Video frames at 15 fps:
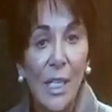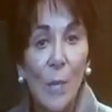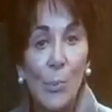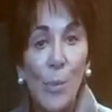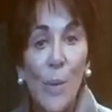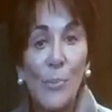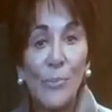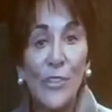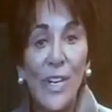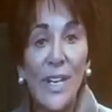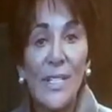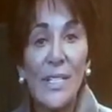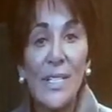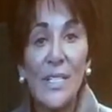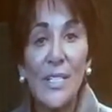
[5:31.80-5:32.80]
Pope
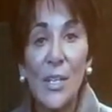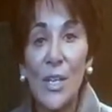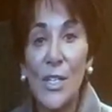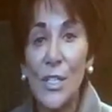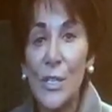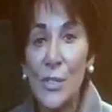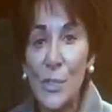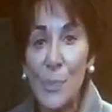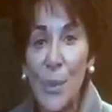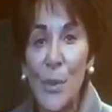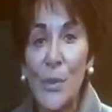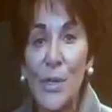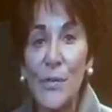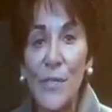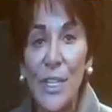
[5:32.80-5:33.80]
Francis also
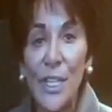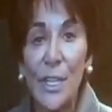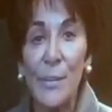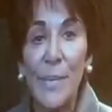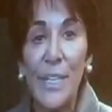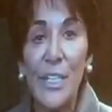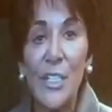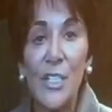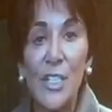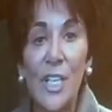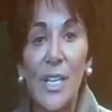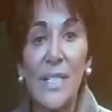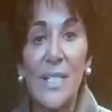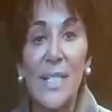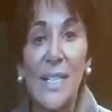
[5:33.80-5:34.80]
spoke of the Armenian
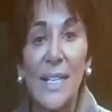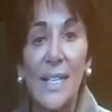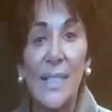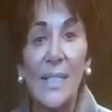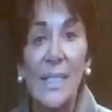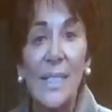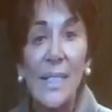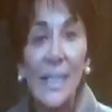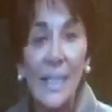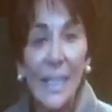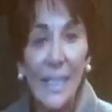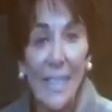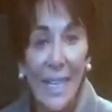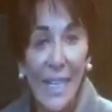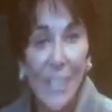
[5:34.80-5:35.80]
genocide in
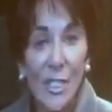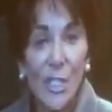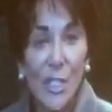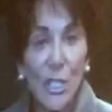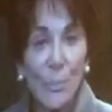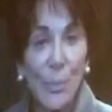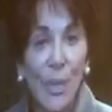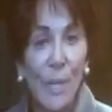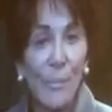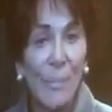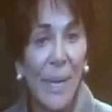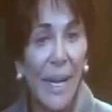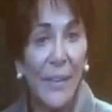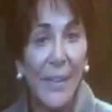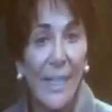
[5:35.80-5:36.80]
connection to
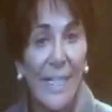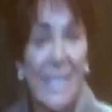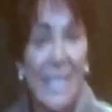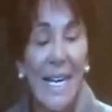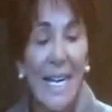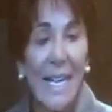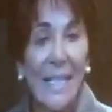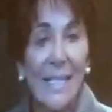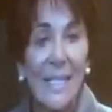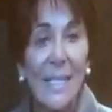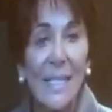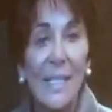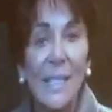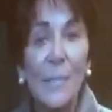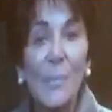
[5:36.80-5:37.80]
barbaric attacks
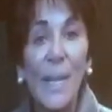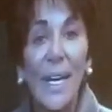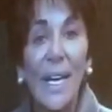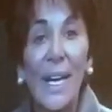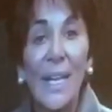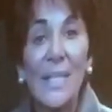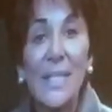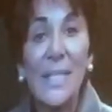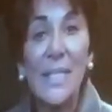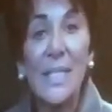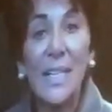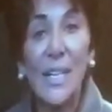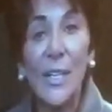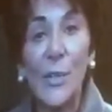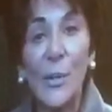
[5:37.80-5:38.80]
by ISIS
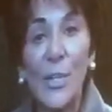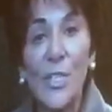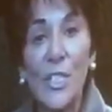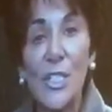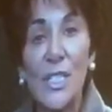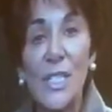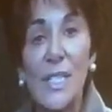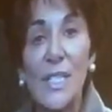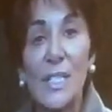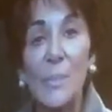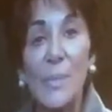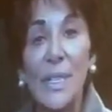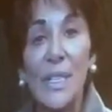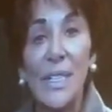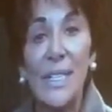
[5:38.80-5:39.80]
on Christians in
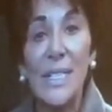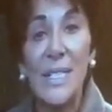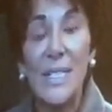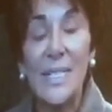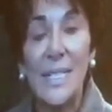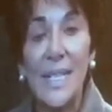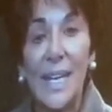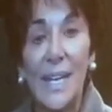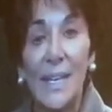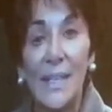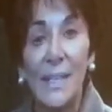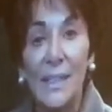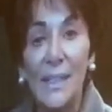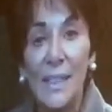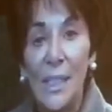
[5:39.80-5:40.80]
the Middle East today,
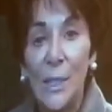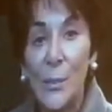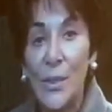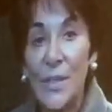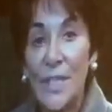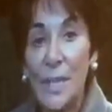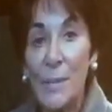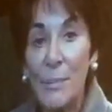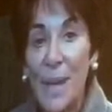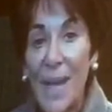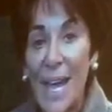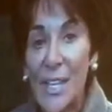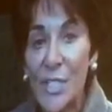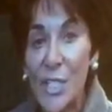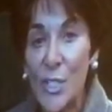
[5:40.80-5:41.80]
with an
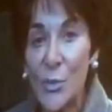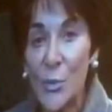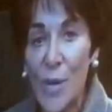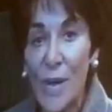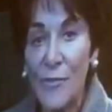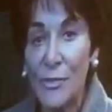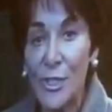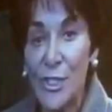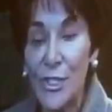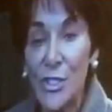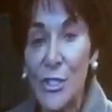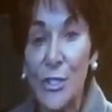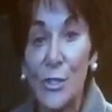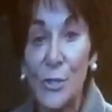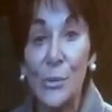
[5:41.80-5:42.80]
impassioned reference
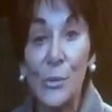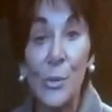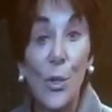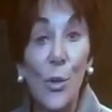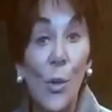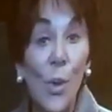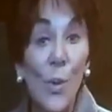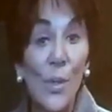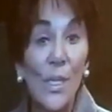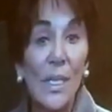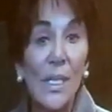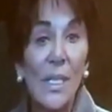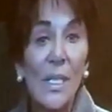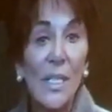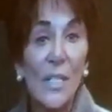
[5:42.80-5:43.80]
to, quote,
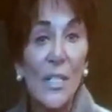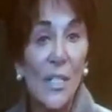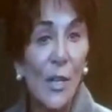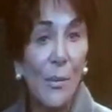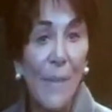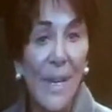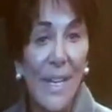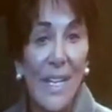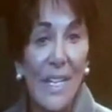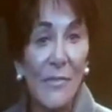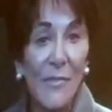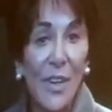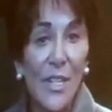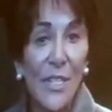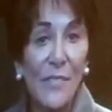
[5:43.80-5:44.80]
"So many
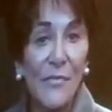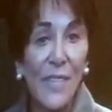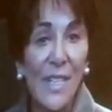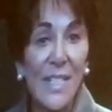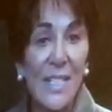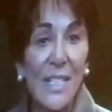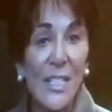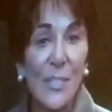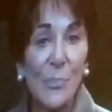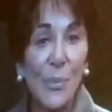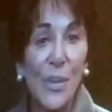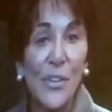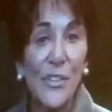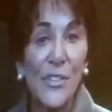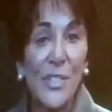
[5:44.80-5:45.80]
of our defenseless
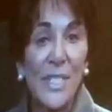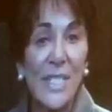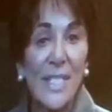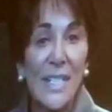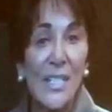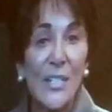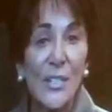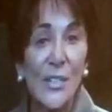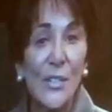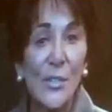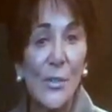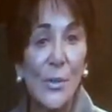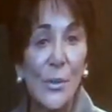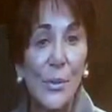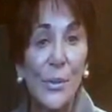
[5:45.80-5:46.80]
brothers and sisters
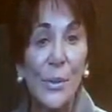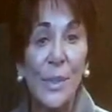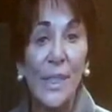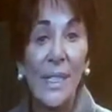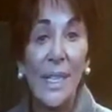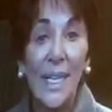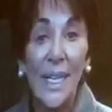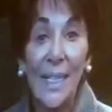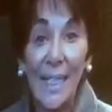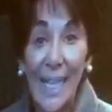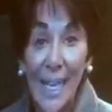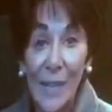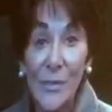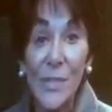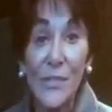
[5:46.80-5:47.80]
who, on
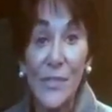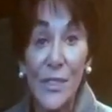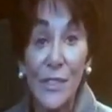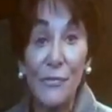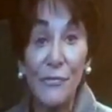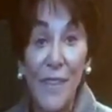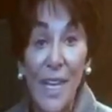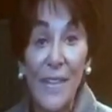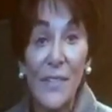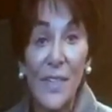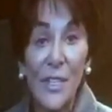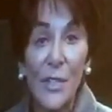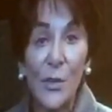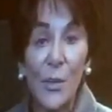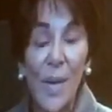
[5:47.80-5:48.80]
account of their faith
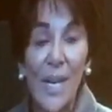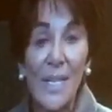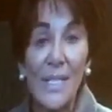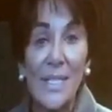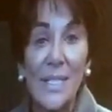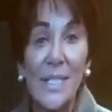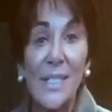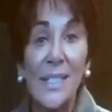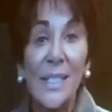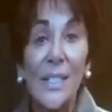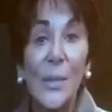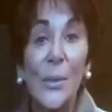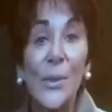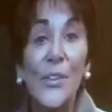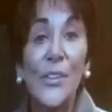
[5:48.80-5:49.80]
in Christ
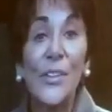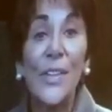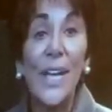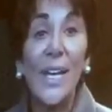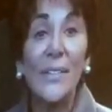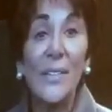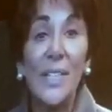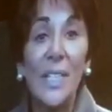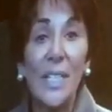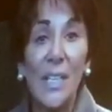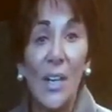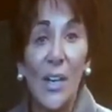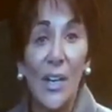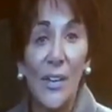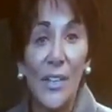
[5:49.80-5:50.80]
or their ethnic
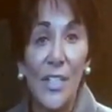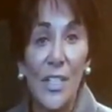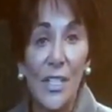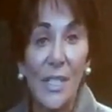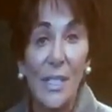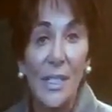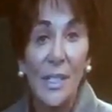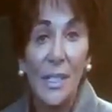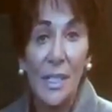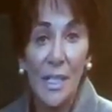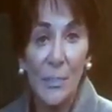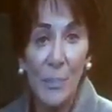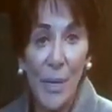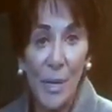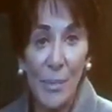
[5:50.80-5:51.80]
origin, are
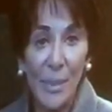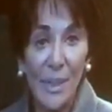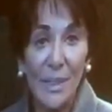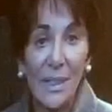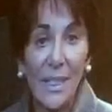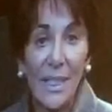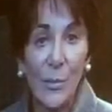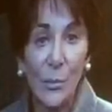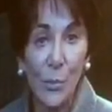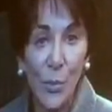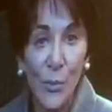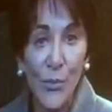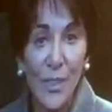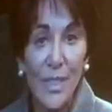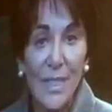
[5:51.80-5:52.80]
publicly and
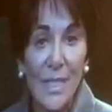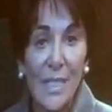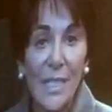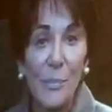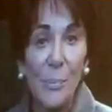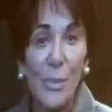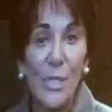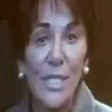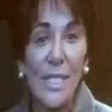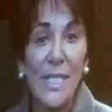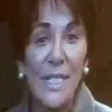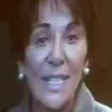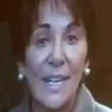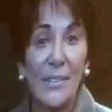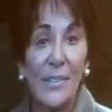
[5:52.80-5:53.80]
ruthlessly put to
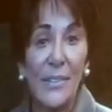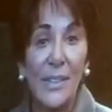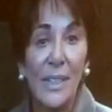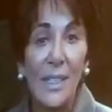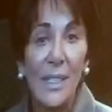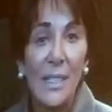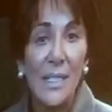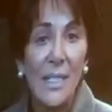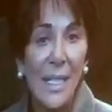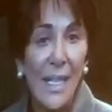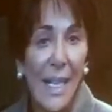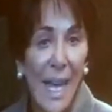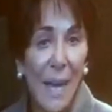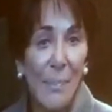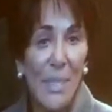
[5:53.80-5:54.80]
death,
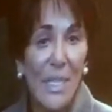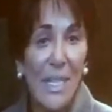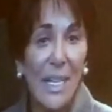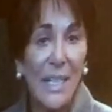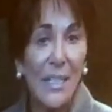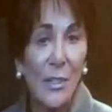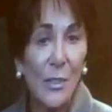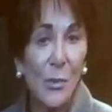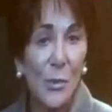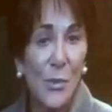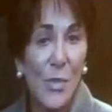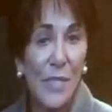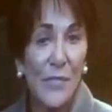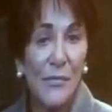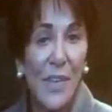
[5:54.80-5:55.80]
decapitated,
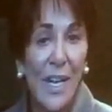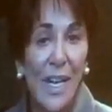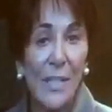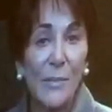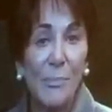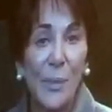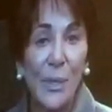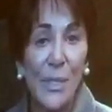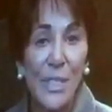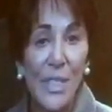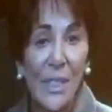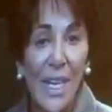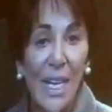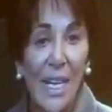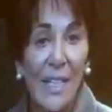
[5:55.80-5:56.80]
crucified, burned
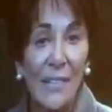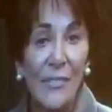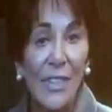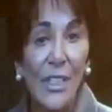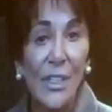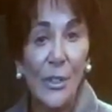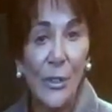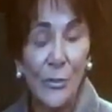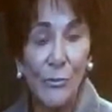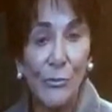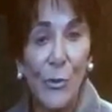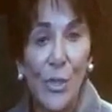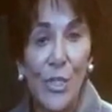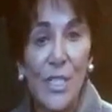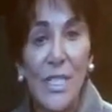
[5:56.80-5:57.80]
alive, or
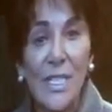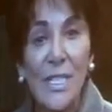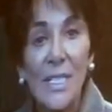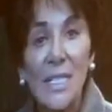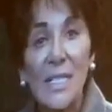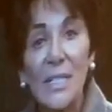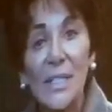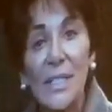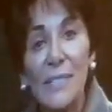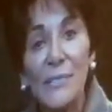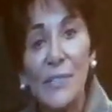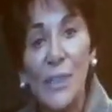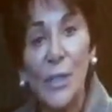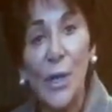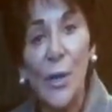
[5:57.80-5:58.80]
forced to leave
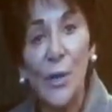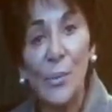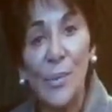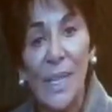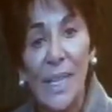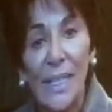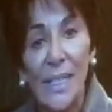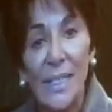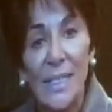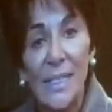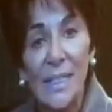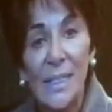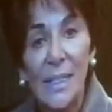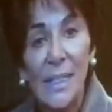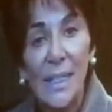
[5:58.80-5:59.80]
their homeland."
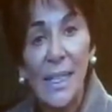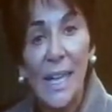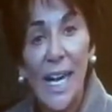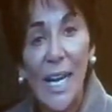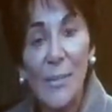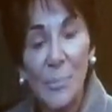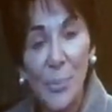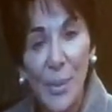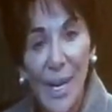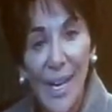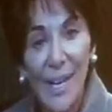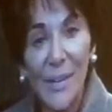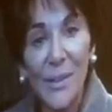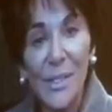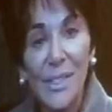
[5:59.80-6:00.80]
I'm
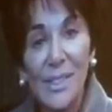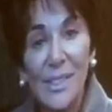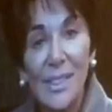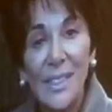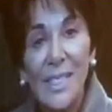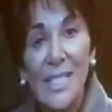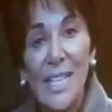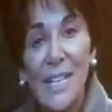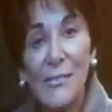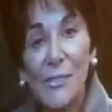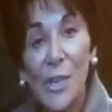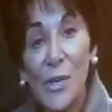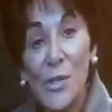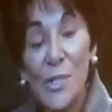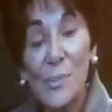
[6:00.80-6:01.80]
proud to have
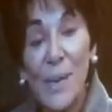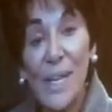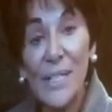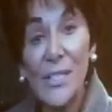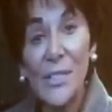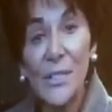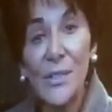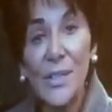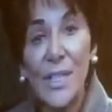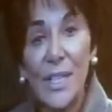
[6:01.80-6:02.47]
co-sponsored the